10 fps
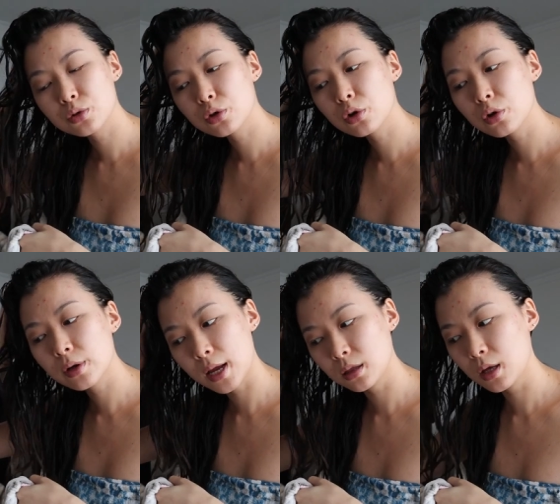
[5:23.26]
So to
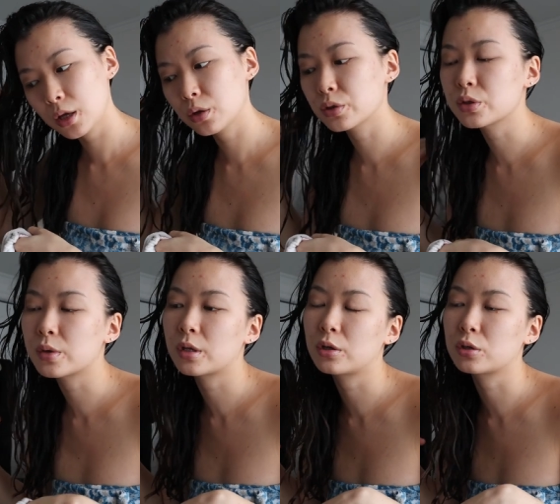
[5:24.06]
create that, you could do
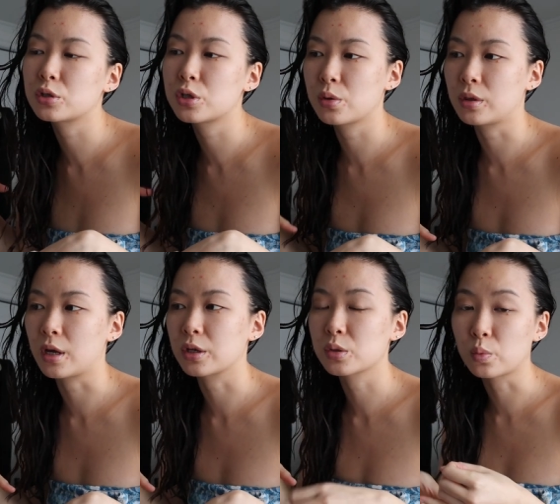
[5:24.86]
either two
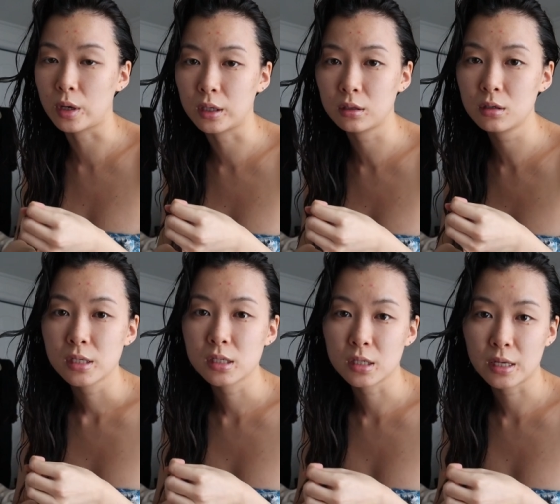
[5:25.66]
things. One,
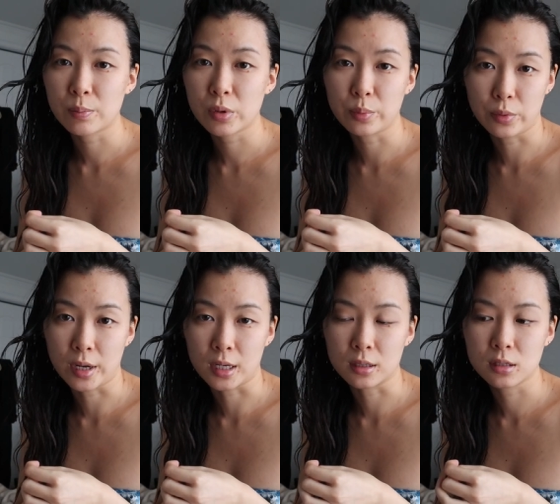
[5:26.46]
sleep with
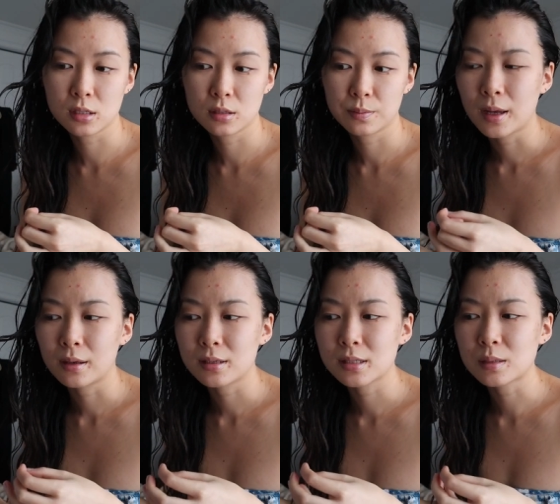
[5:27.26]
braids,
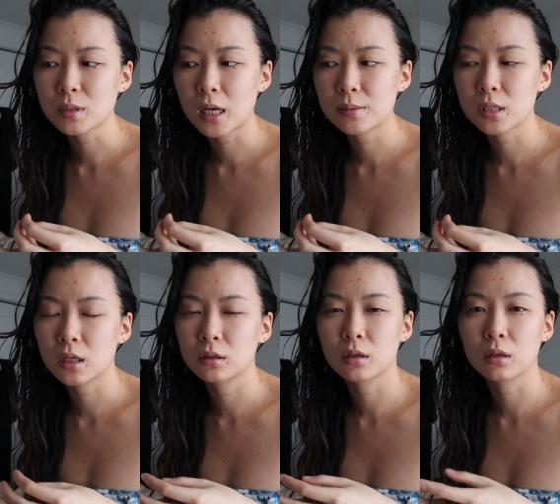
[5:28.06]
but sometimes it
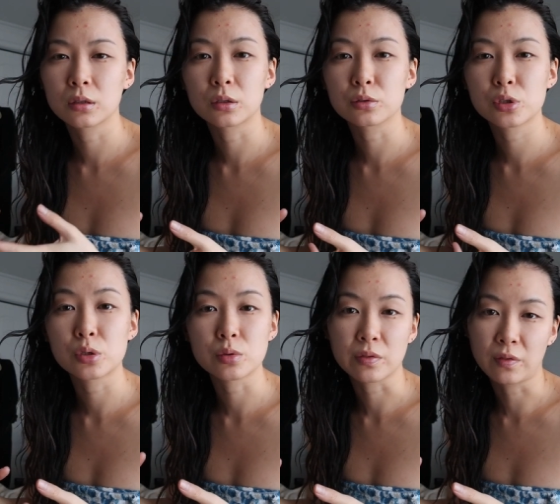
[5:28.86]
can look a little
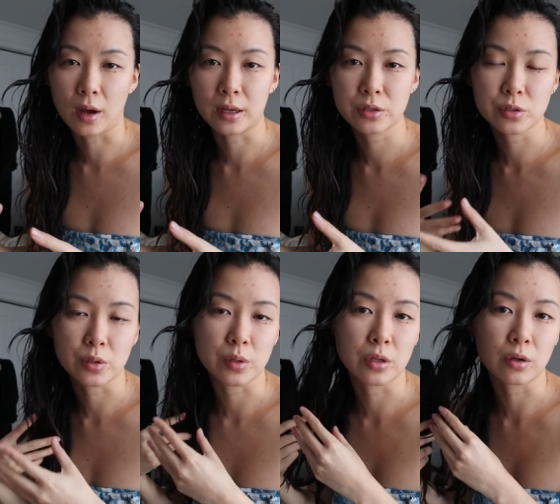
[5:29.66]
too defined, so
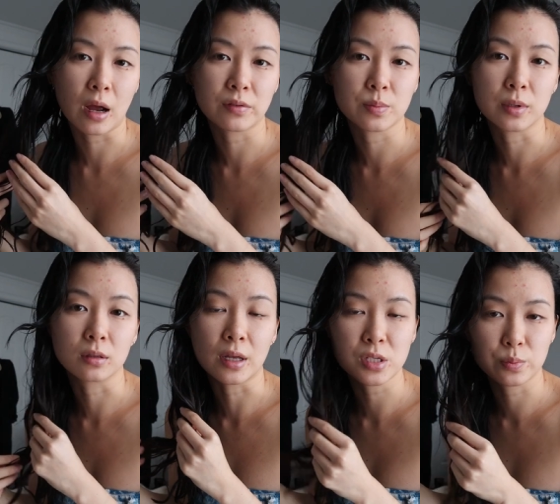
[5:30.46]
you either have to put
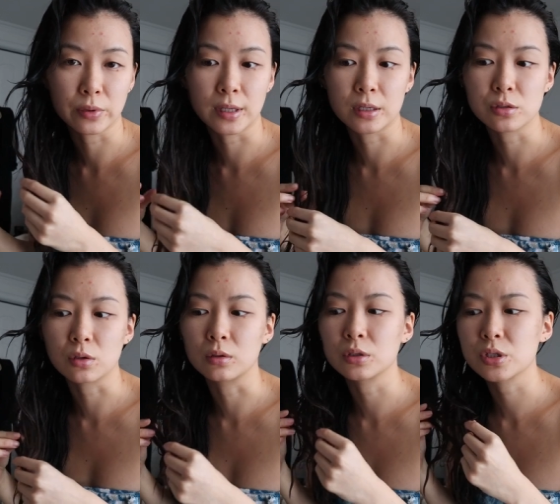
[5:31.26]
less braids
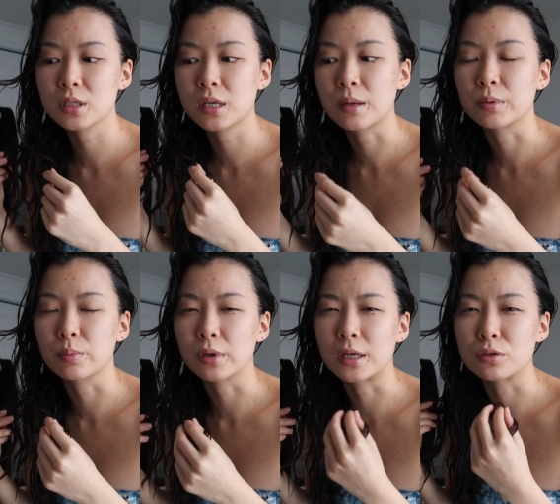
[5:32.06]
or just keep keep the
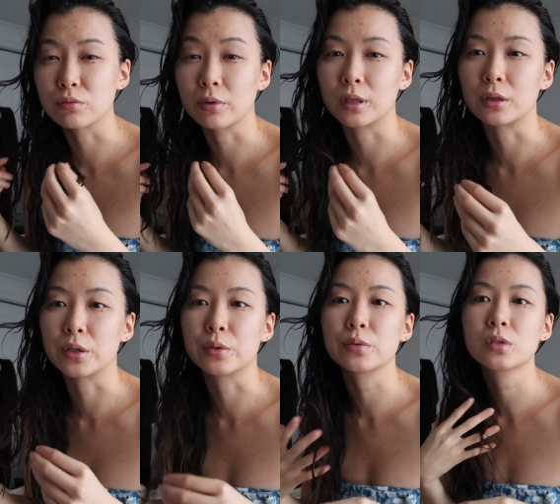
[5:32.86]
braids really
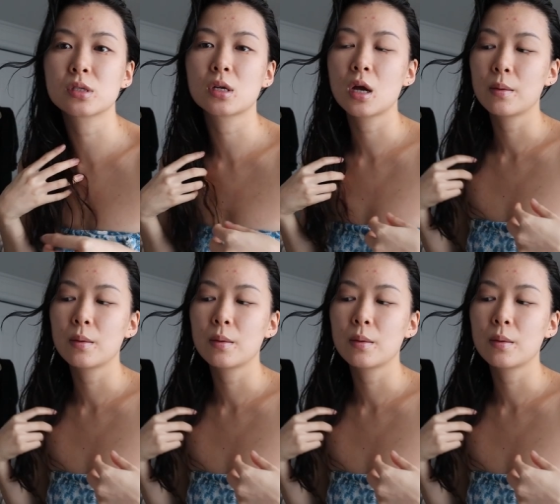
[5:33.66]
loose.